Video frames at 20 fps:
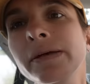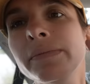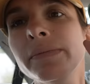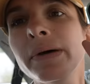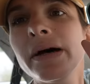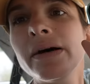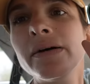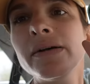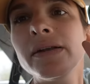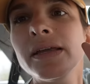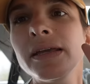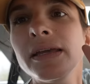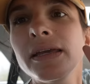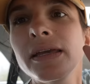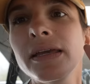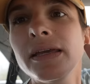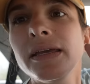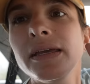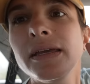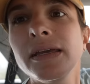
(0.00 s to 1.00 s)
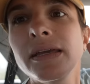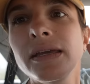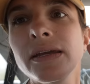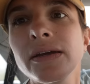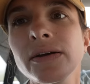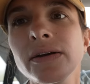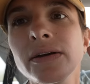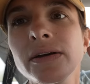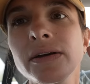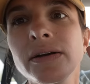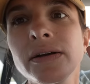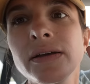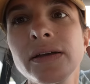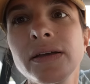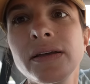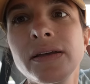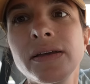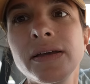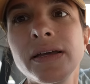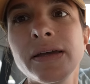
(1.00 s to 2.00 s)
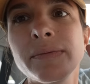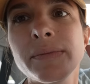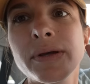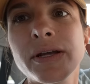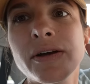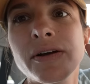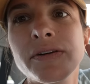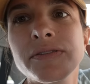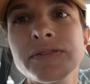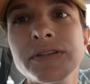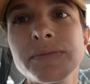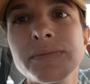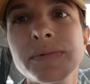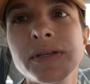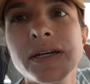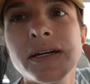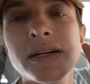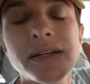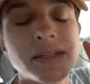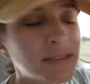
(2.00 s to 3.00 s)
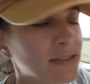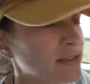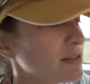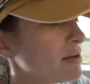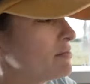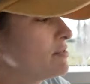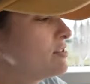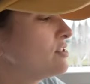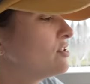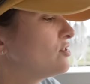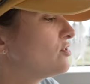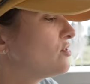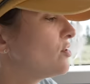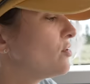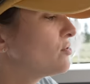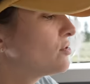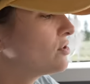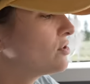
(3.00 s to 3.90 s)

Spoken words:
about here, and my car was up there. So I was so